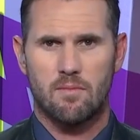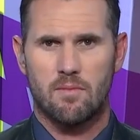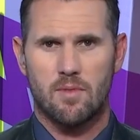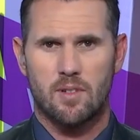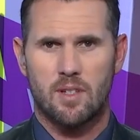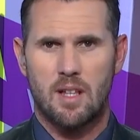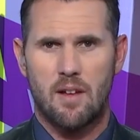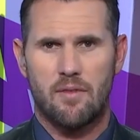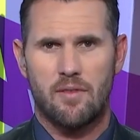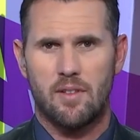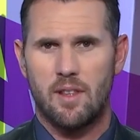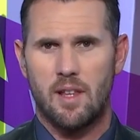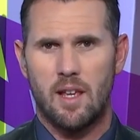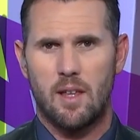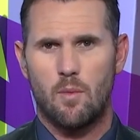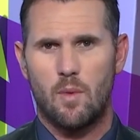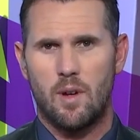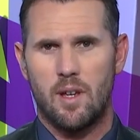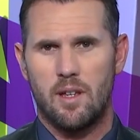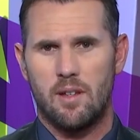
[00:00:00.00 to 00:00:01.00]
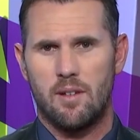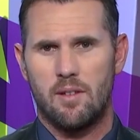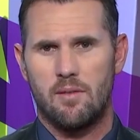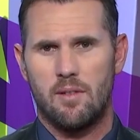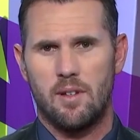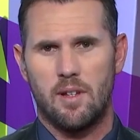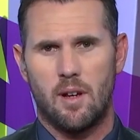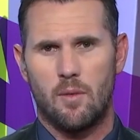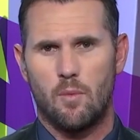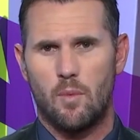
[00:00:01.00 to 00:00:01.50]
stuff in there where, you
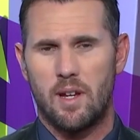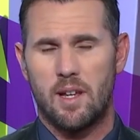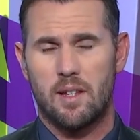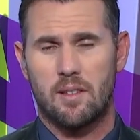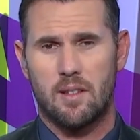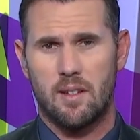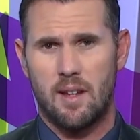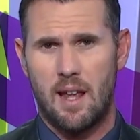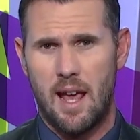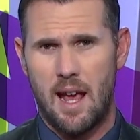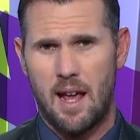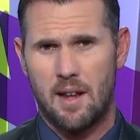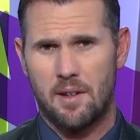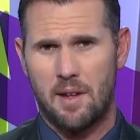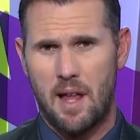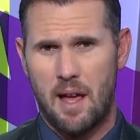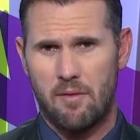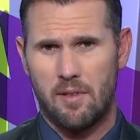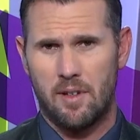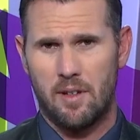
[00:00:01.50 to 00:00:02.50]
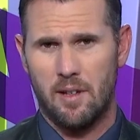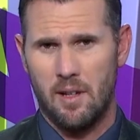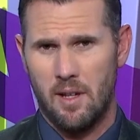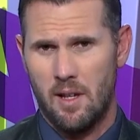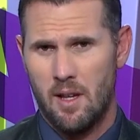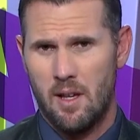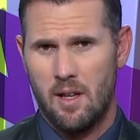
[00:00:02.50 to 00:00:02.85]
know, wickets in hand and having